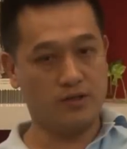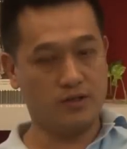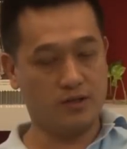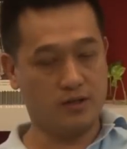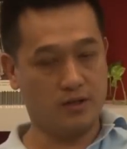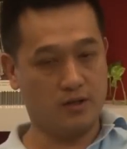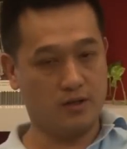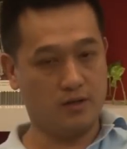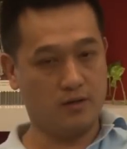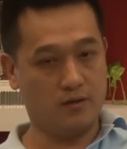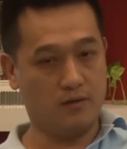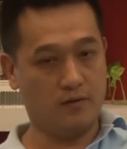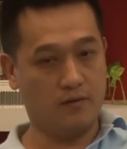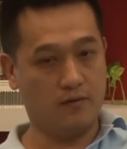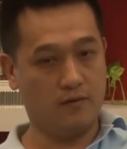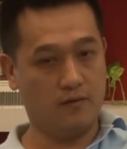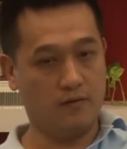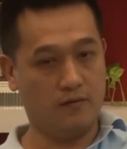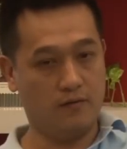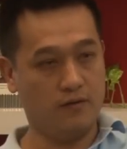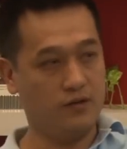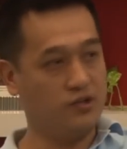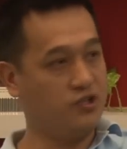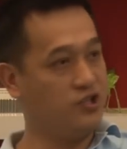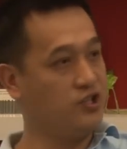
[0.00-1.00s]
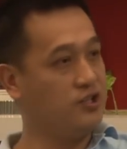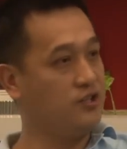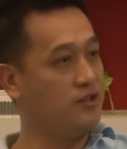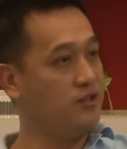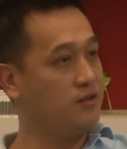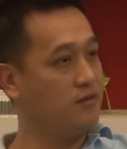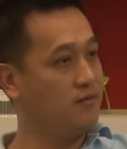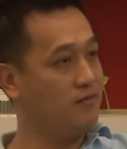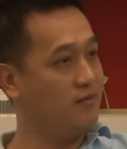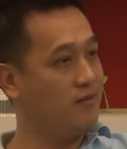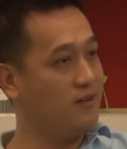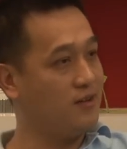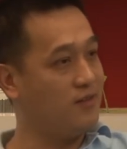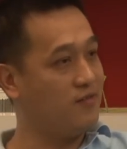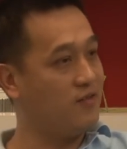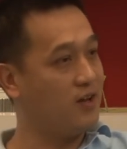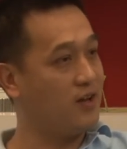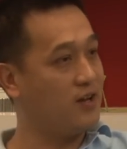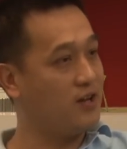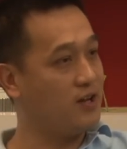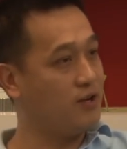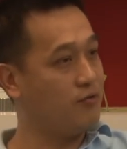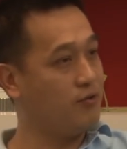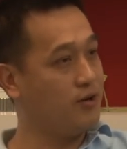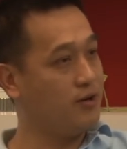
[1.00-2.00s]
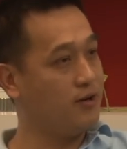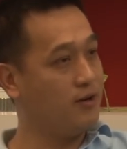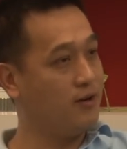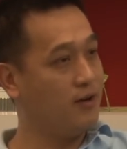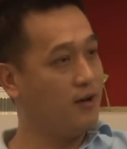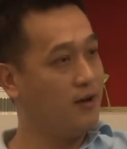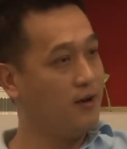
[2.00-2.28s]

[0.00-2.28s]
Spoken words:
much a virgin in that area.